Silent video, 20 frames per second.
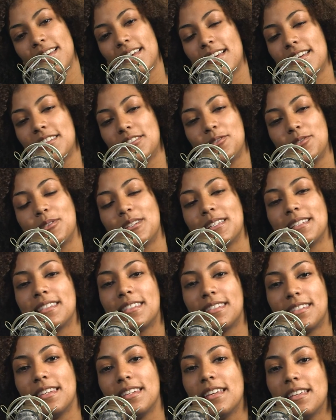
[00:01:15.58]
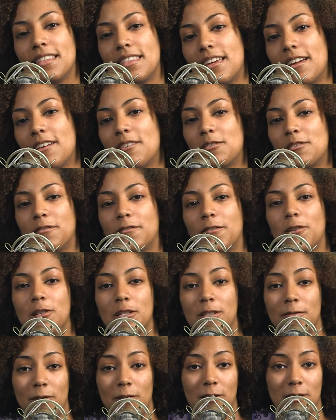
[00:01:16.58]
As you can see there, the
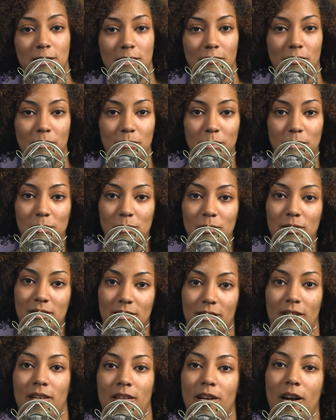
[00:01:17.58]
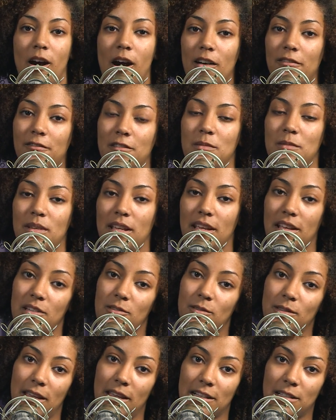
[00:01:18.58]
first verse of a blues song often begins
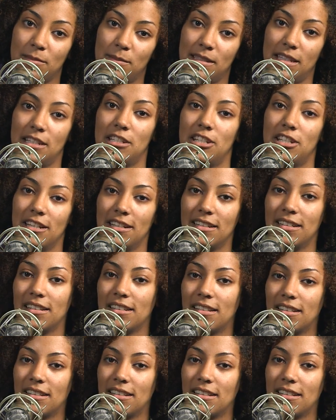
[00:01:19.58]
with exposition.